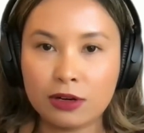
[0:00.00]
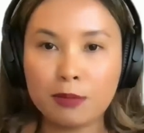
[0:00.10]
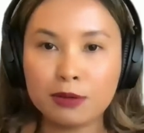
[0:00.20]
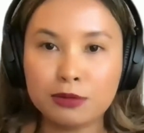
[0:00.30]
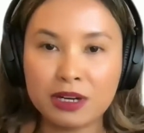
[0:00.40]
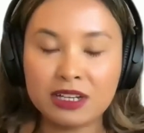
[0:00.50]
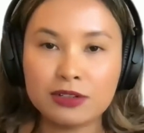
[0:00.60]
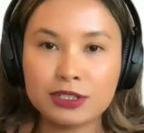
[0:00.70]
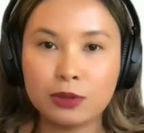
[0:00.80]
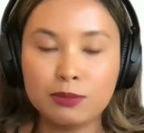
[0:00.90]

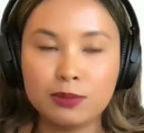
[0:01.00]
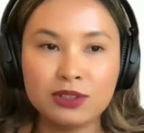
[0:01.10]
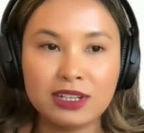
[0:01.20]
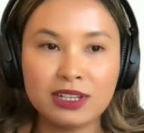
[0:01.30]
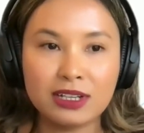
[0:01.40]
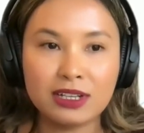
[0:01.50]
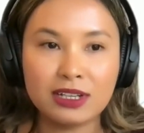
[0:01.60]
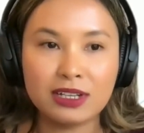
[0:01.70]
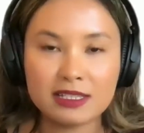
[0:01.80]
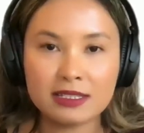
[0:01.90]
operators who are building in this
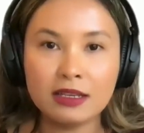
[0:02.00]
space,